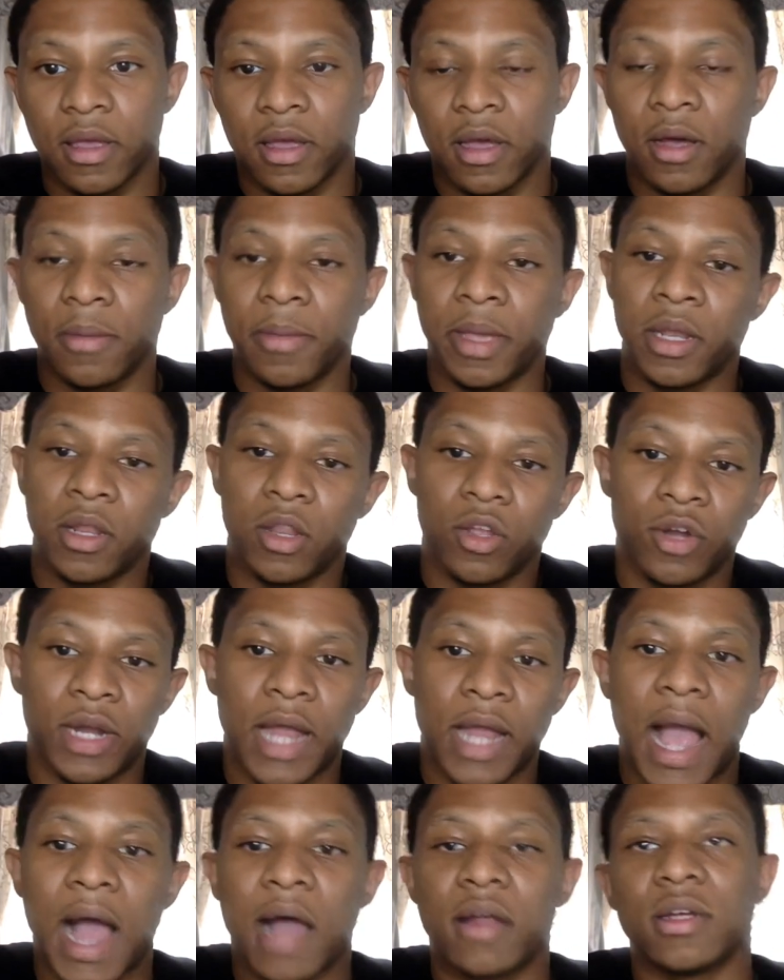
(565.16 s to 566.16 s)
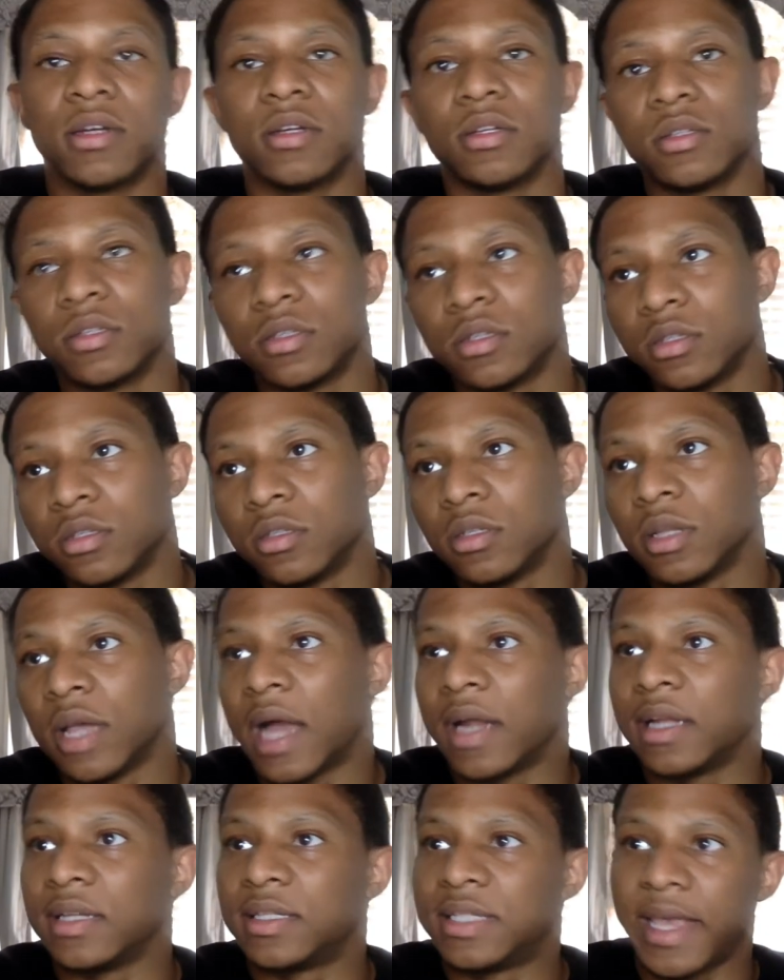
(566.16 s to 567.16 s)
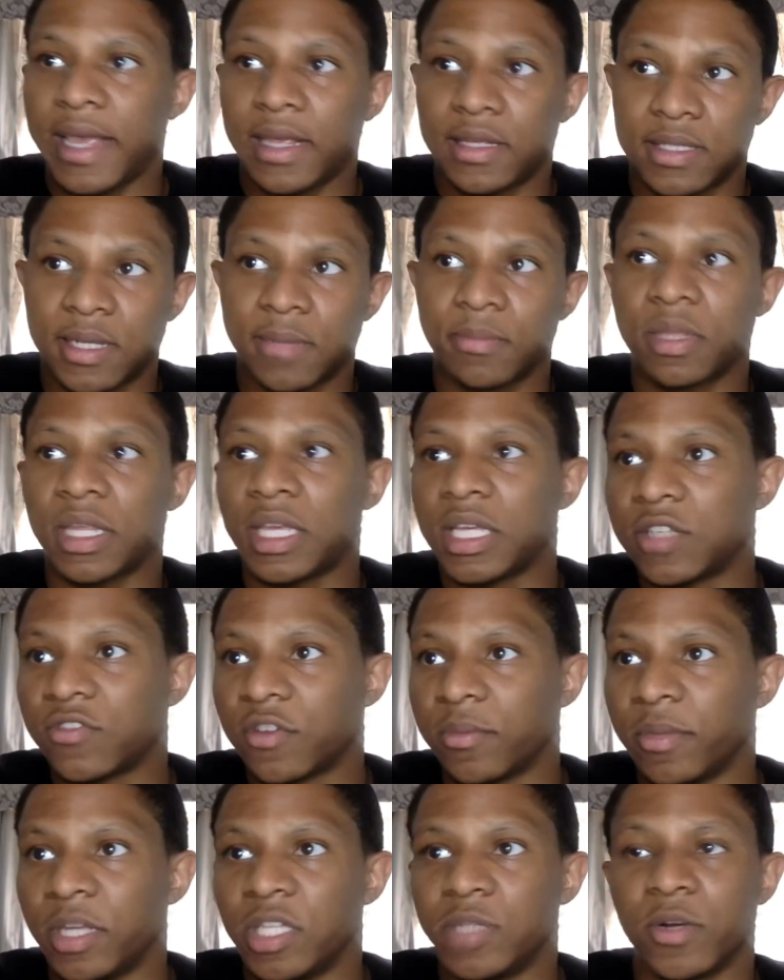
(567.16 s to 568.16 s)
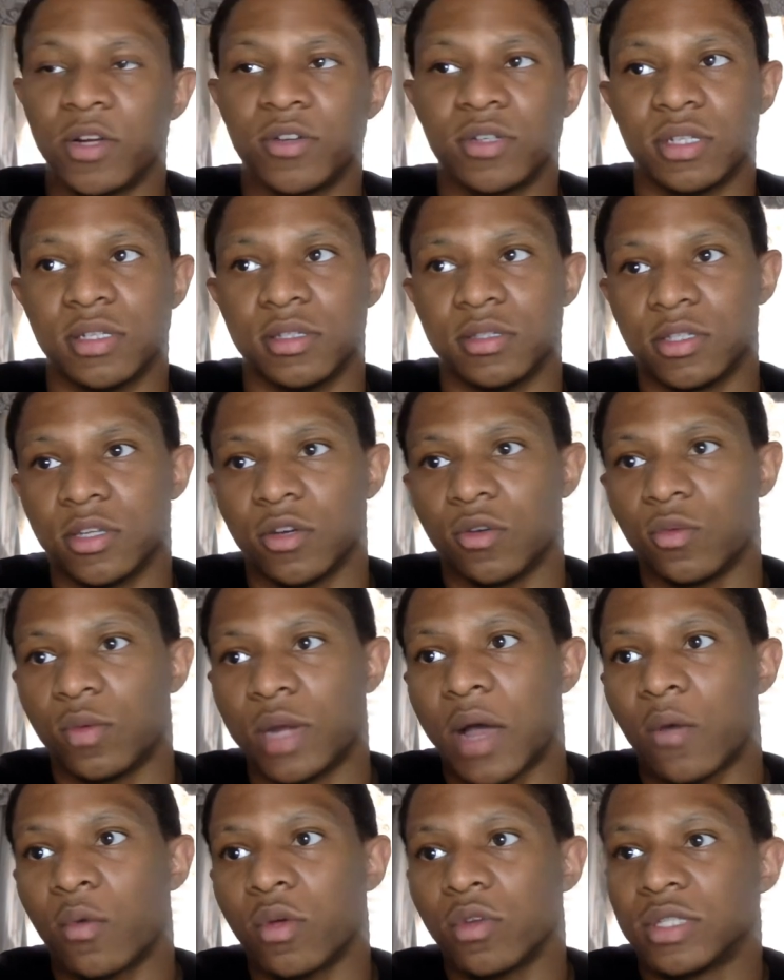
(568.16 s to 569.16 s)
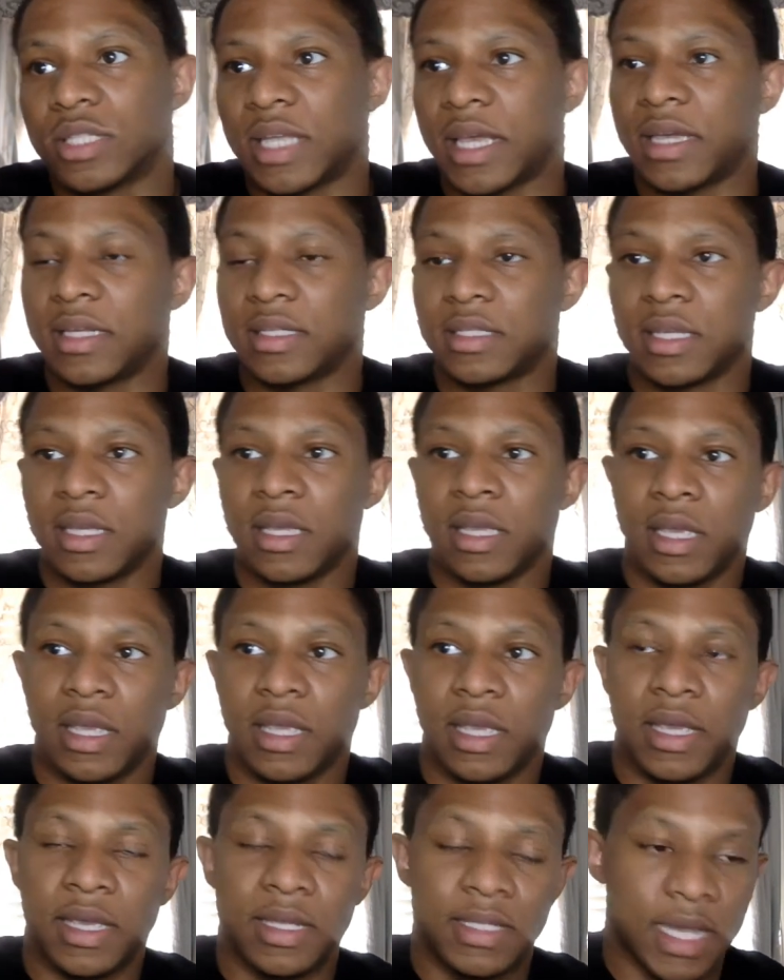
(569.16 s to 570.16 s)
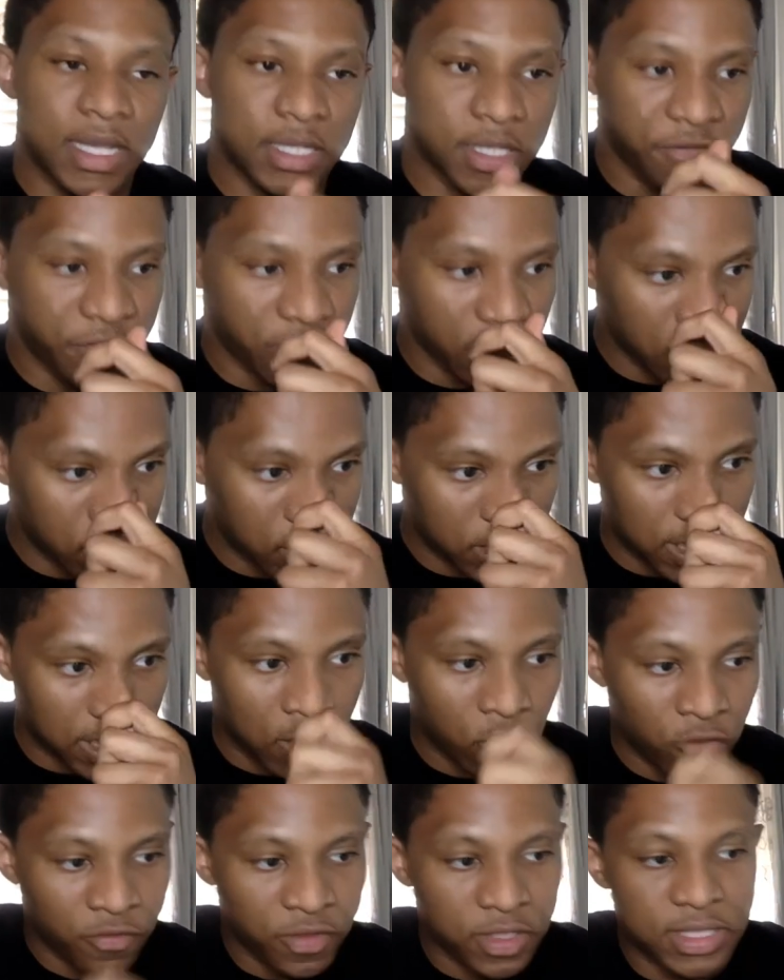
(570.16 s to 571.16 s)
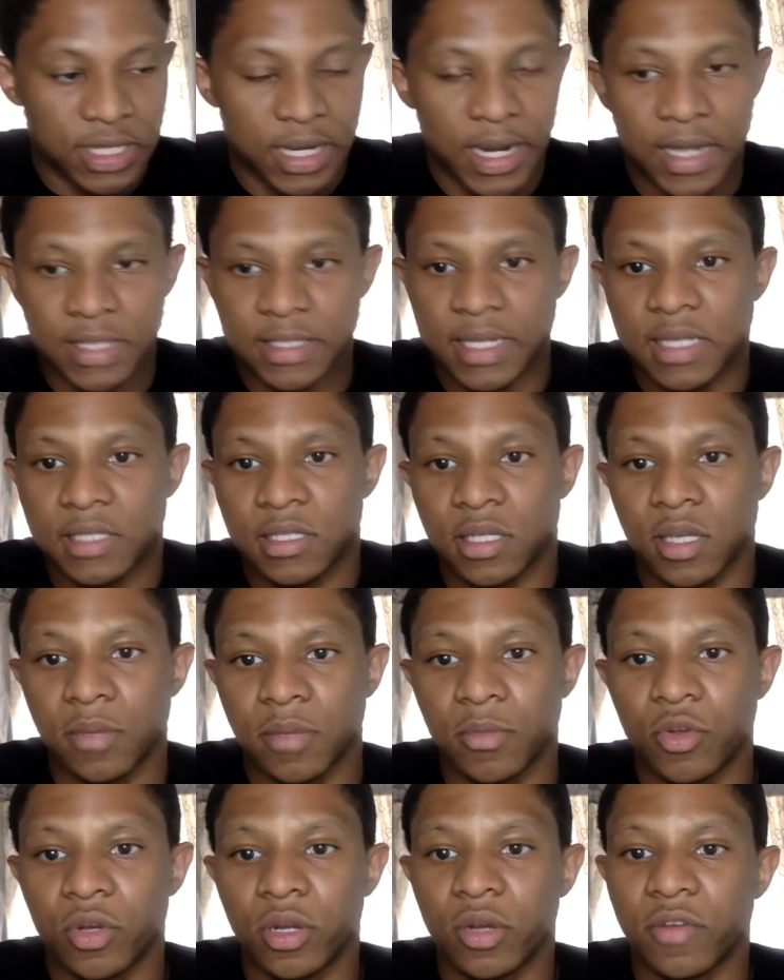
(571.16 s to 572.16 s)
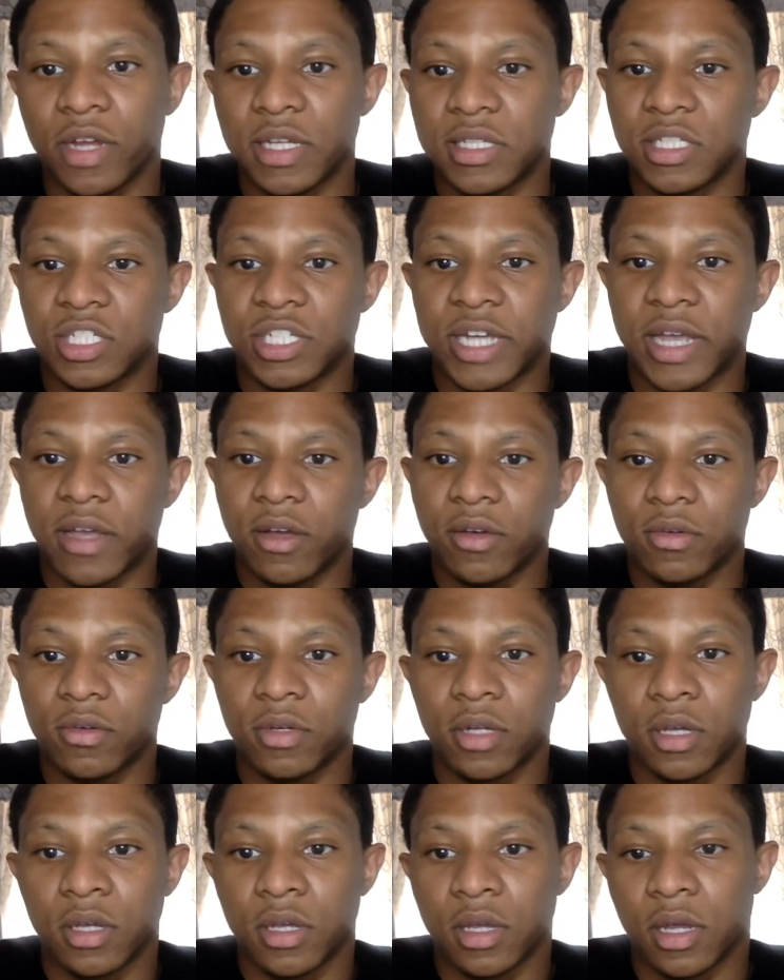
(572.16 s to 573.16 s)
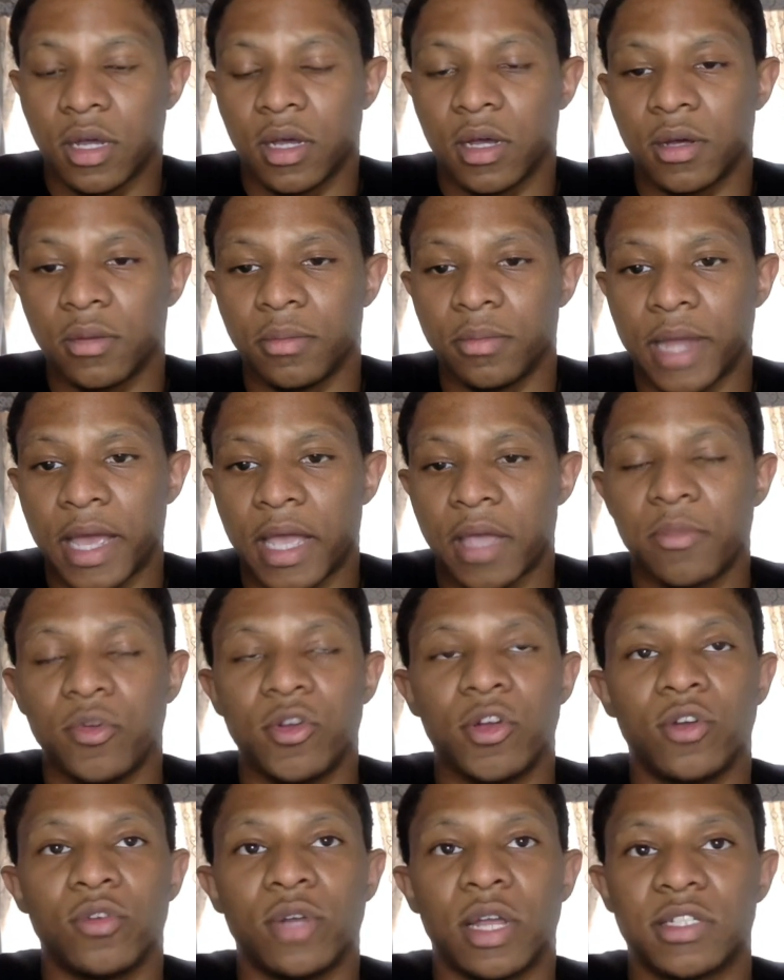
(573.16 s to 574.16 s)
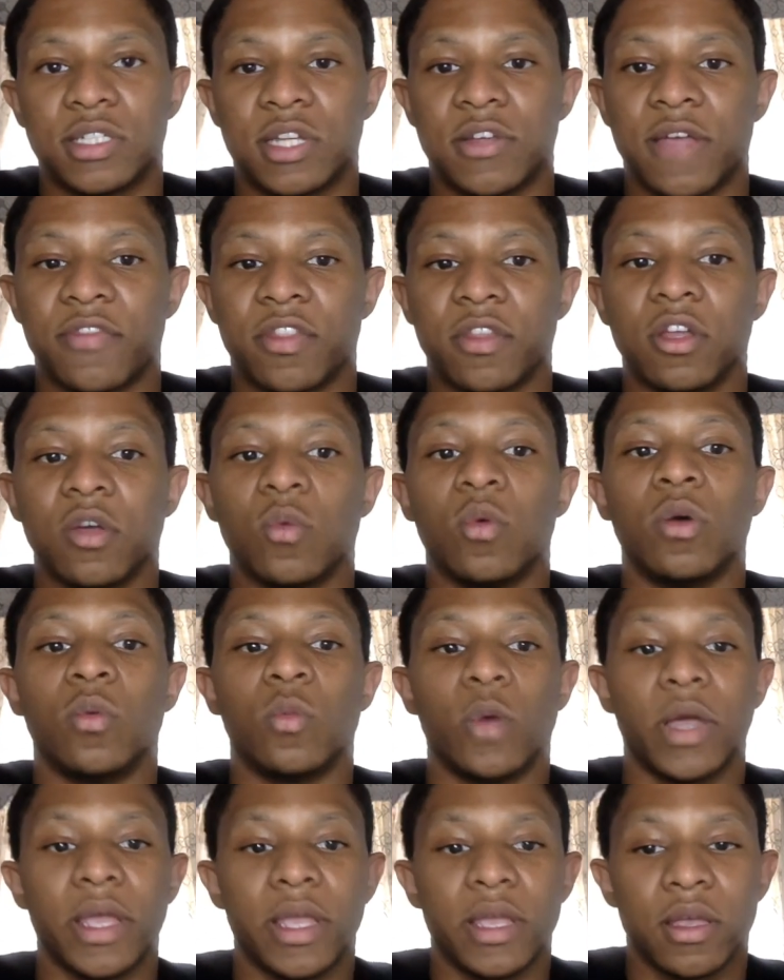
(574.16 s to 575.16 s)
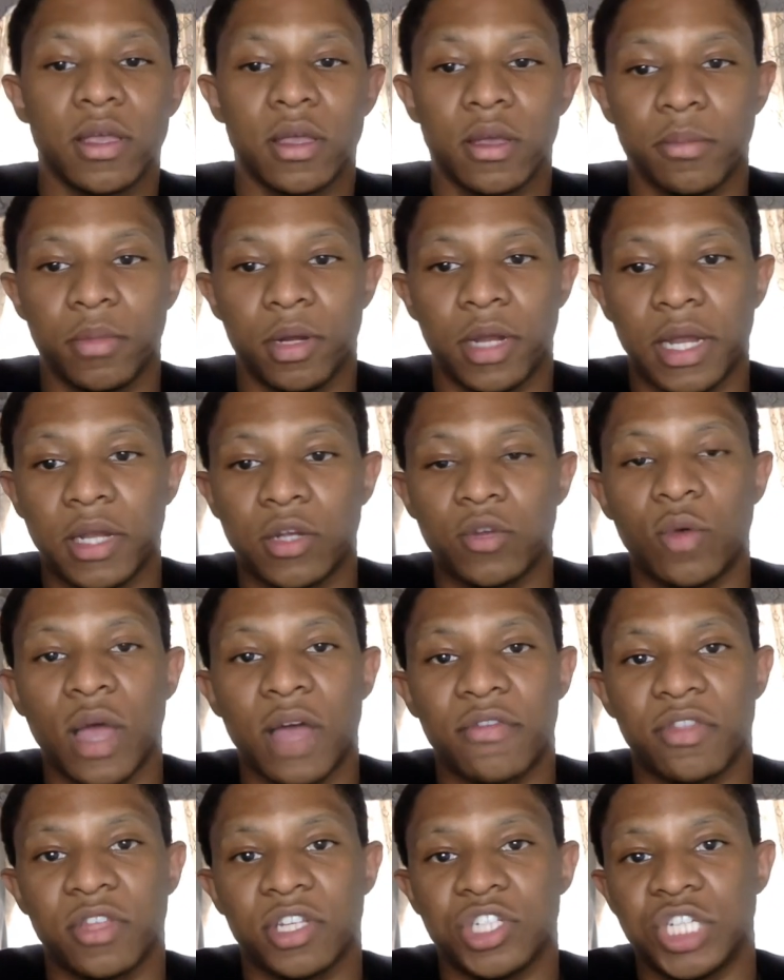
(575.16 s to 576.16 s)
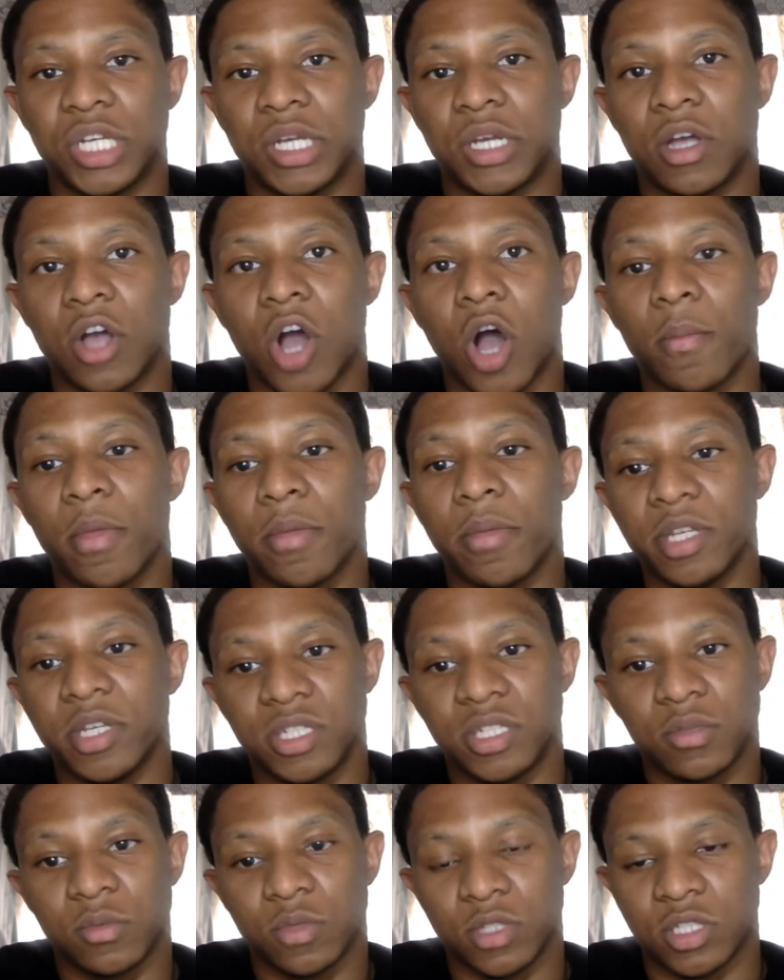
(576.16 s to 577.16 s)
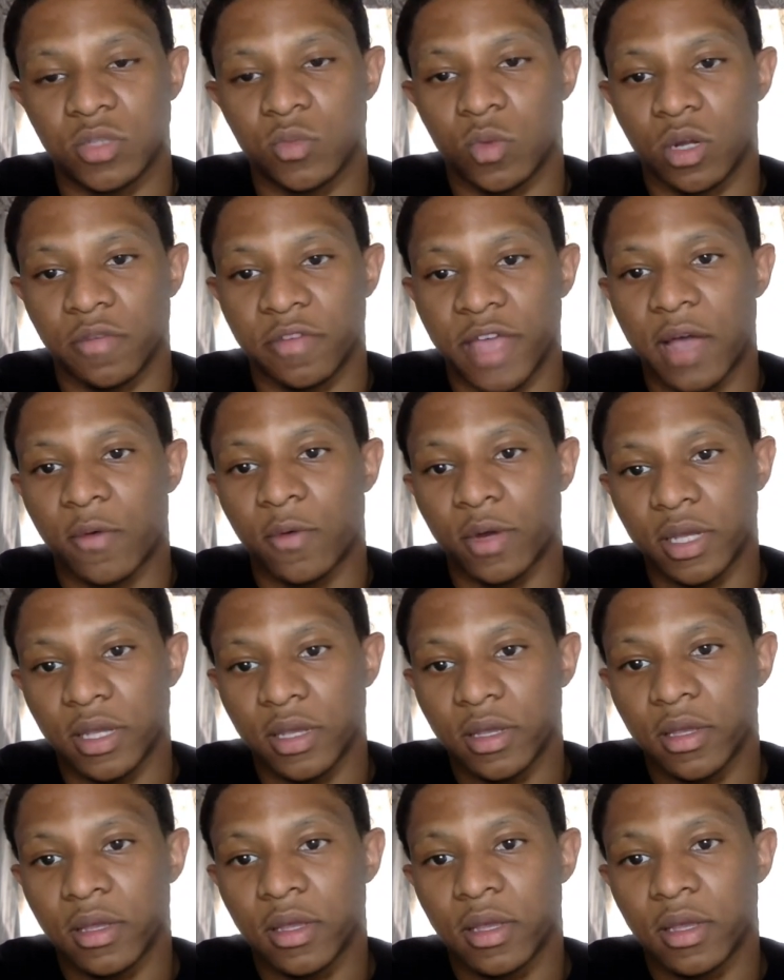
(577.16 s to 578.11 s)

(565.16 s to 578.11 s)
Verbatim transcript: Um, and learning how to how to take some things from each person. So what I will say is it, it takes a village. I often say that it takes a community to raise a child. Um, but that community don't necessarily have to look one way, but they do have to share a common mission, which is one of equity.